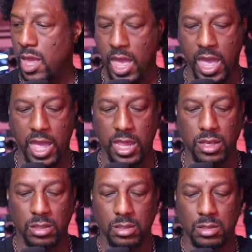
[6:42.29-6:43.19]
and
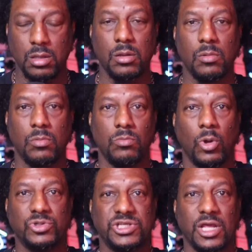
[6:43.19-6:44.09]

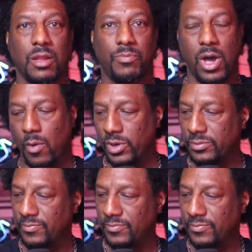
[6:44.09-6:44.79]
Rochella Palmer.